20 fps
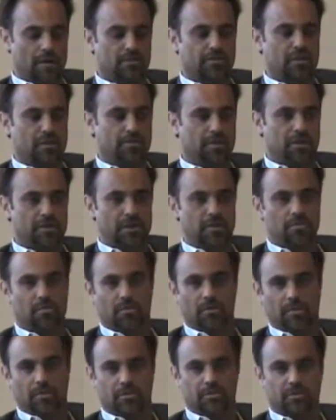Typically,
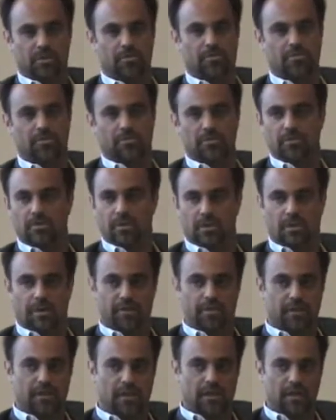I
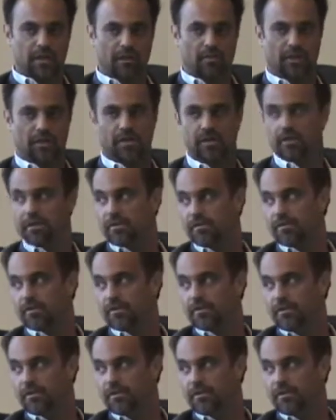think Eric and